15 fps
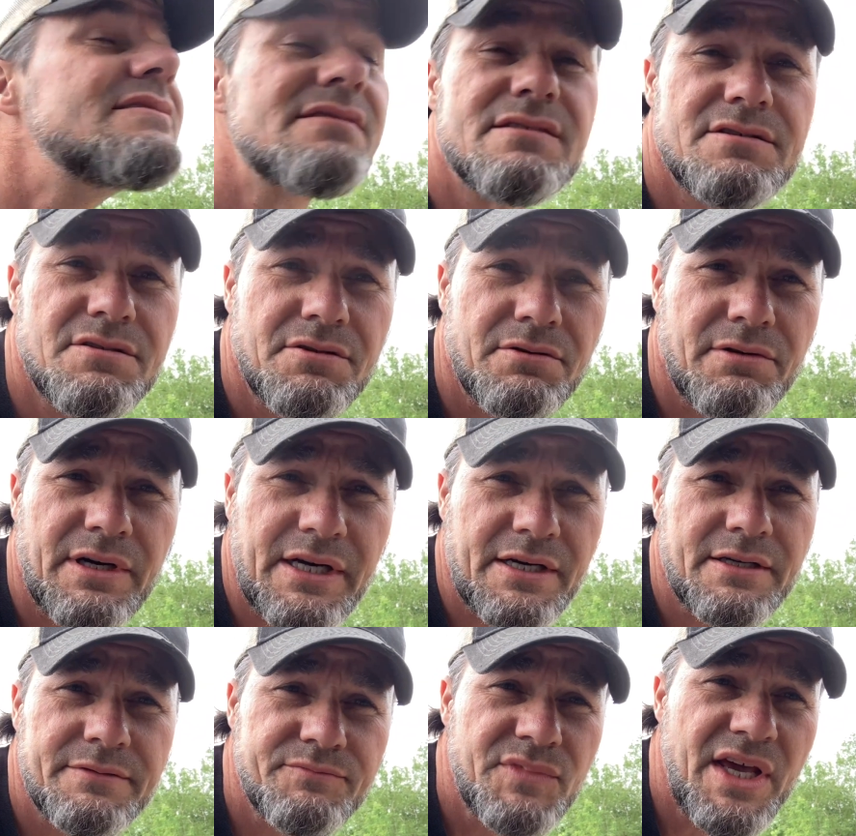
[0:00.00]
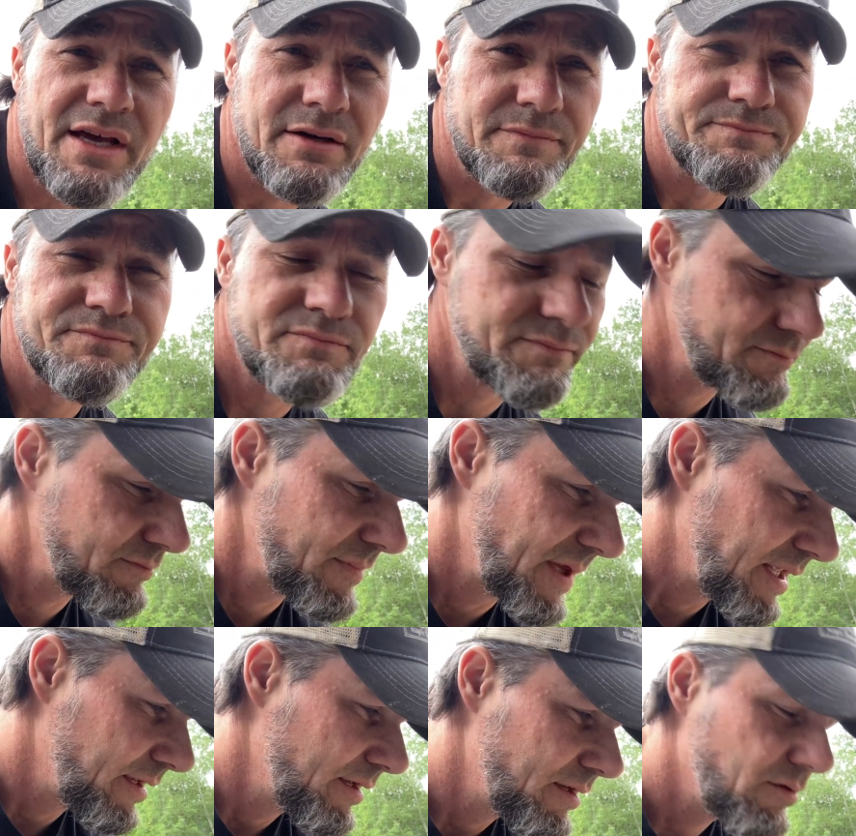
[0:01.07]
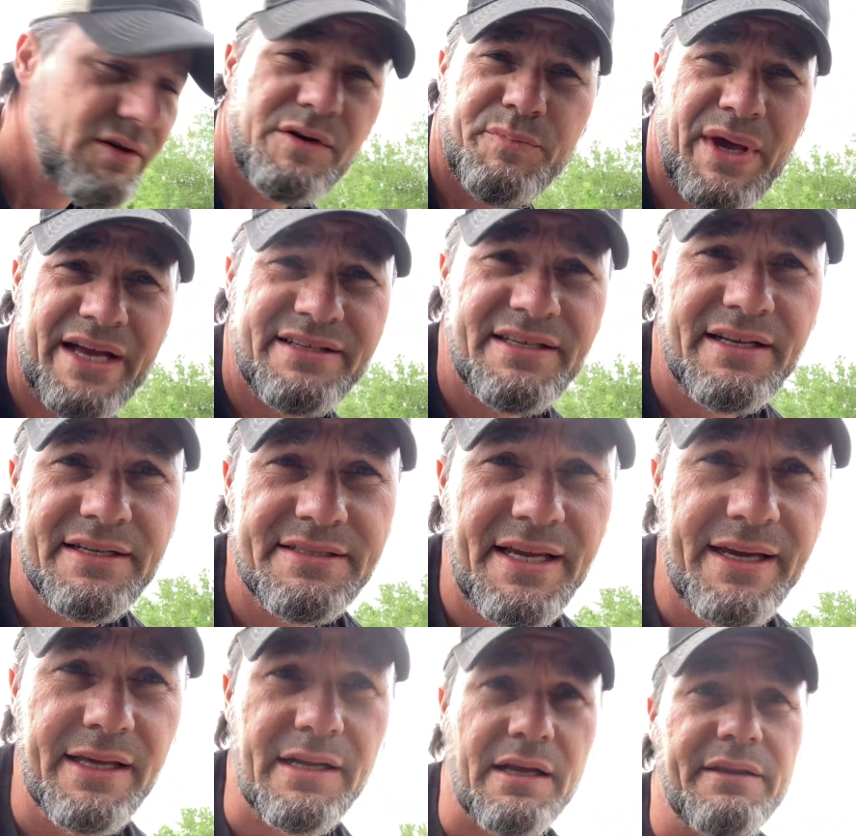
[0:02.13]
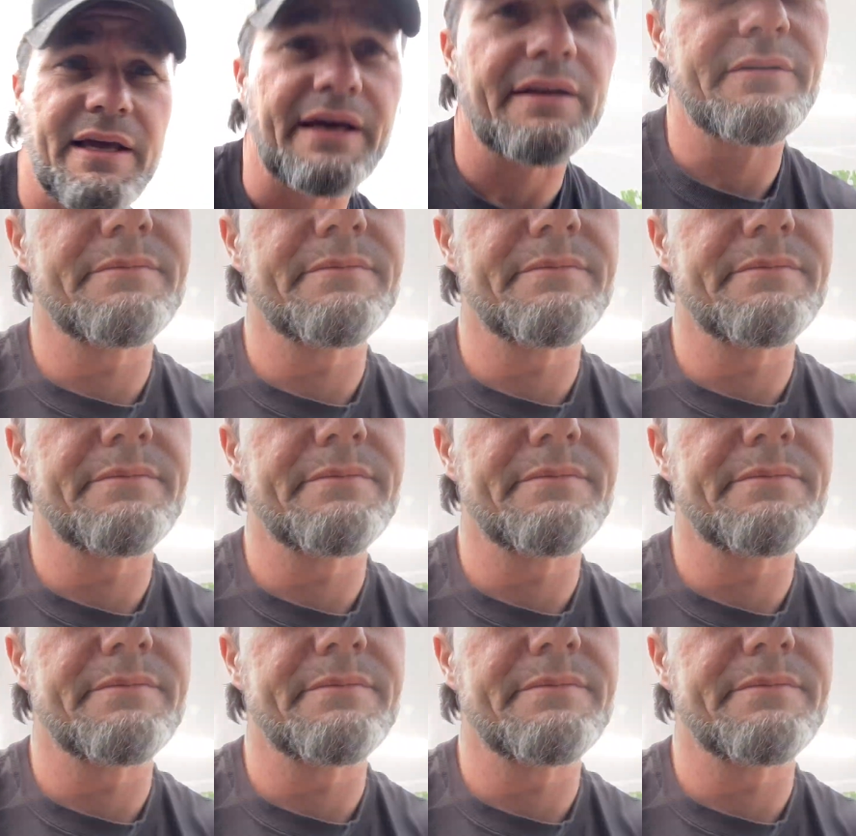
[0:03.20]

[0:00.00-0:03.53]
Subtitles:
So yeah, we'll get back to you in a second on that.